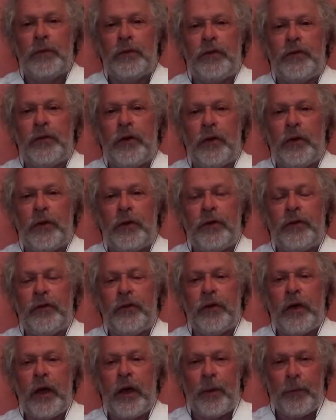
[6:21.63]
So
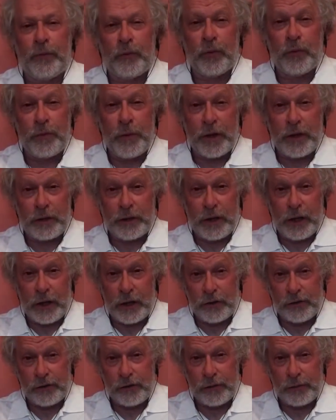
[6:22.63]
this helps with
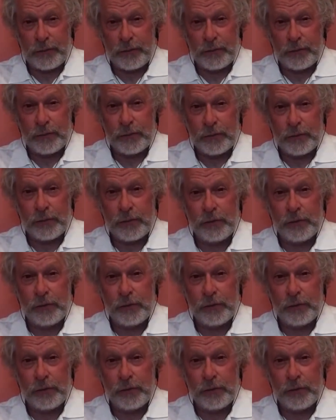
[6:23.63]
meditation.